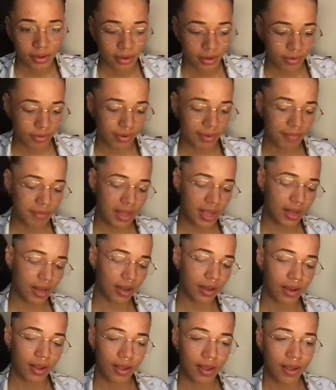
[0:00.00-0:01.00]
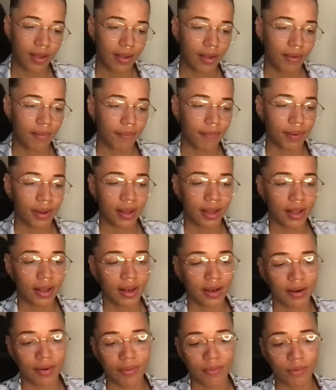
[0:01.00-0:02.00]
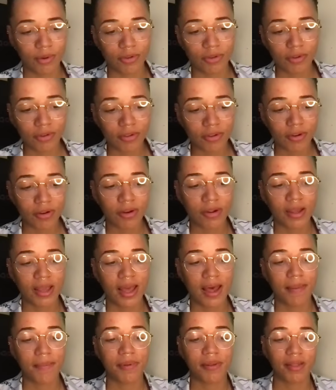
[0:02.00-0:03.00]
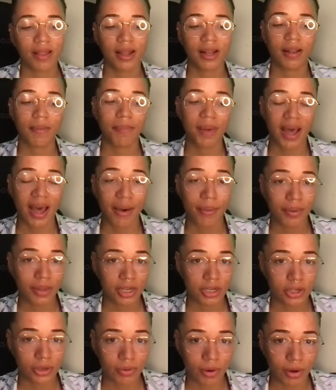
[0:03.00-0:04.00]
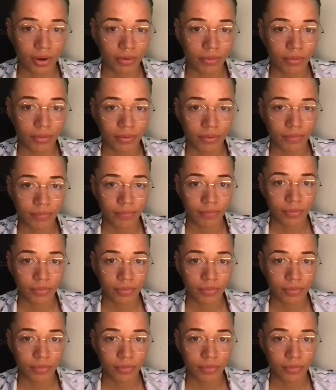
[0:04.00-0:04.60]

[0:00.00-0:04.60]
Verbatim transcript: You know what I mean? But what's also no cap is like the power that you hold.